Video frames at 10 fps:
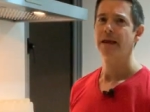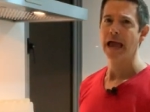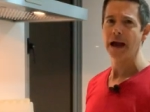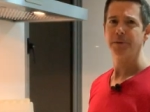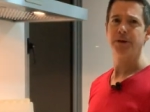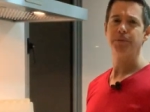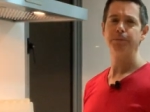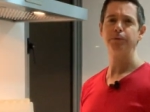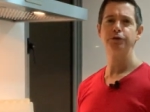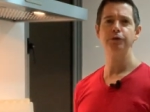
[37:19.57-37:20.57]
How many
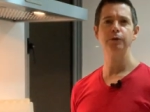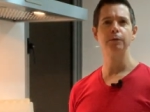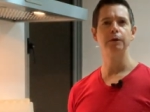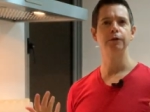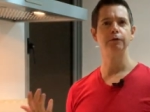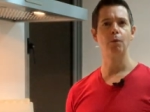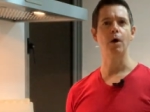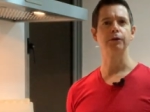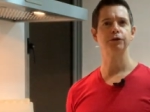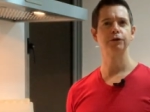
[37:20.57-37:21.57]
people, too, when you've
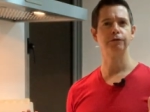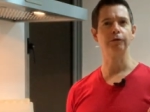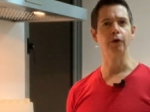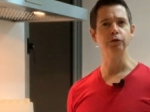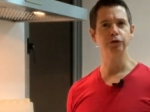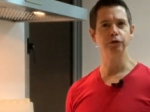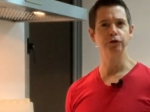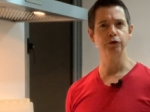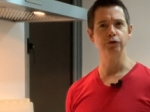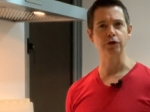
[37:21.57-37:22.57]
watched the Frozen
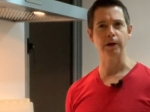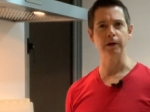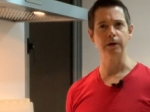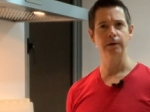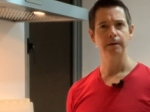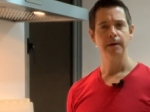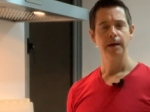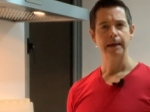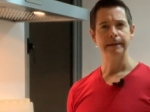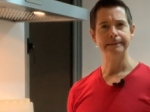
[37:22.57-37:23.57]
2 trailer,
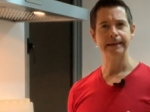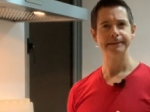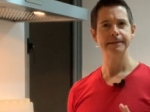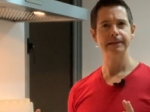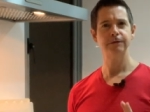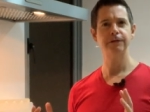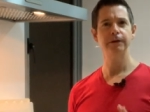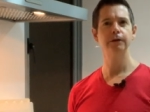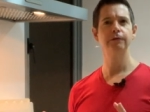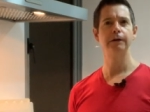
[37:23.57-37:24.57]
doesn't it
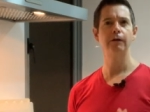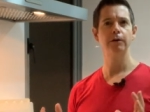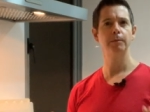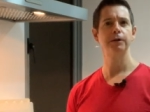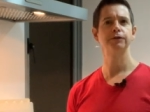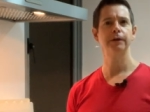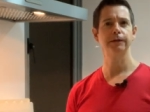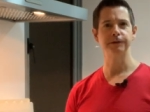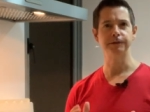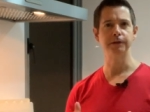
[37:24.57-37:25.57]
feel very much
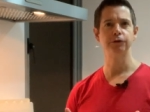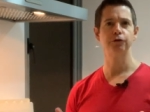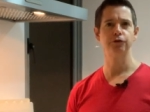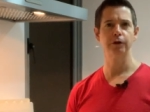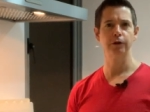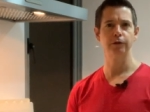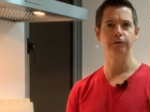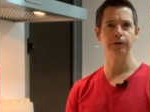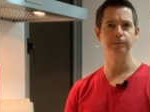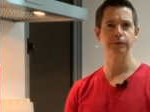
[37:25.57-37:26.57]
like the teaser trailer
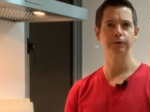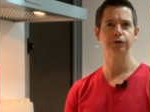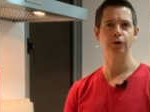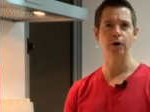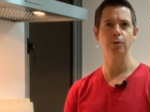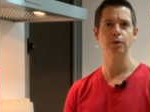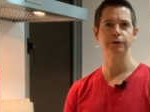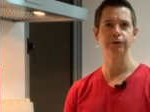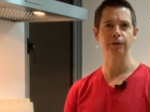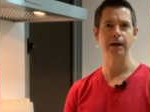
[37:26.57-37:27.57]
from Star
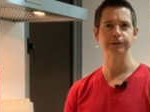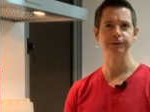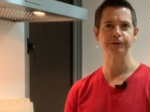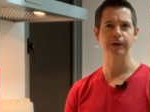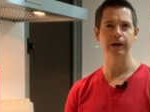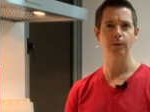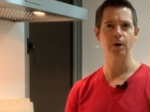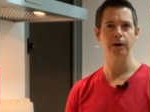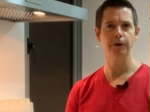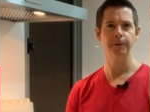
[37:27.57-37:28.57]
Wars: The Rise of
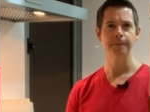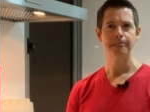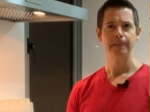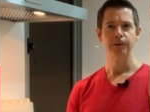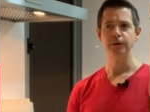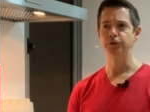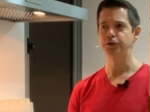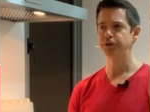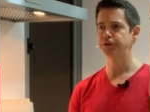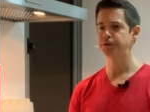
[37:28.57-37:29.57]
Skywalker? There's
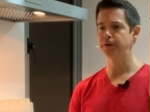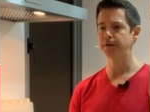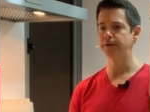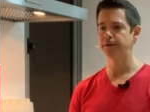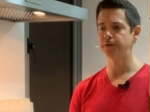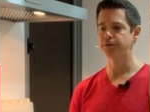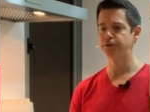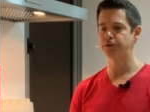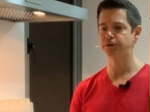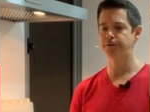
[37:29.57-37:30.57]
just a, there's
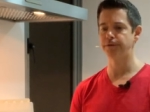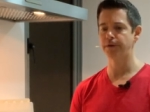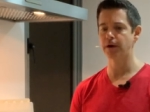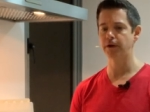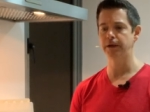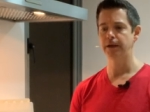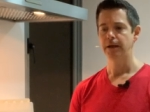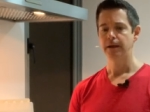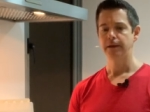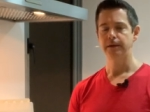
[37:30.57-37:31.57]
just very
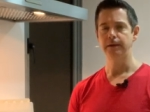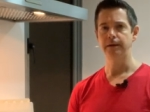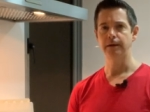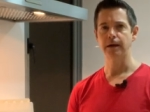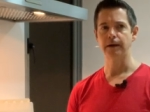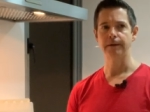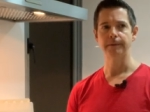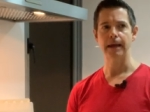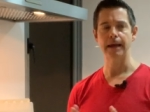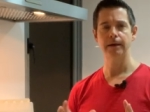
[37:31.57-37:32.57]
the uh,
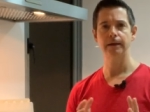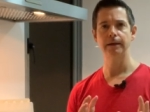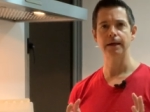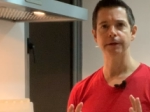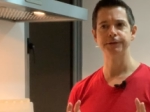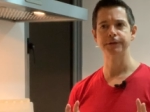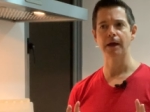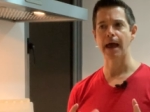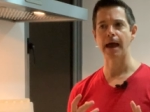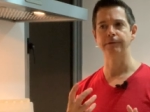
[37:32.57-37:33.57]
Anna and
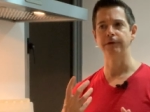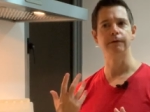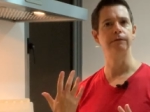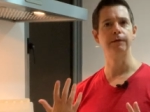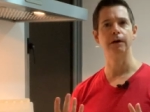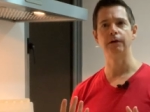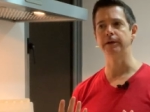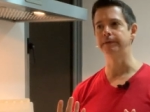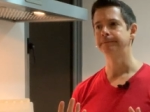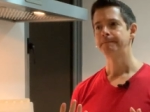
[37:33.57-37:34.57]
Elsa have a
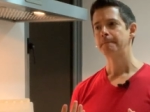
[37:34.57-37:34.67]
very